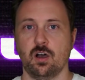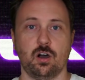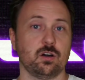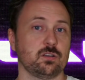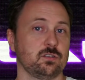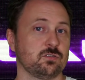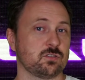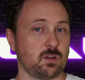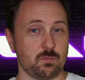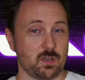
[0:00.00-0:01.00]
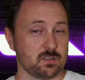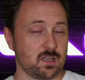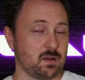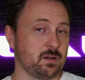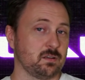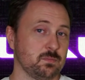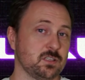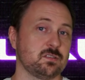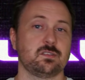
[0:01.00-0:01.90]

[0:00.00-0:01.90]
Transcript: on some things that I might have missed.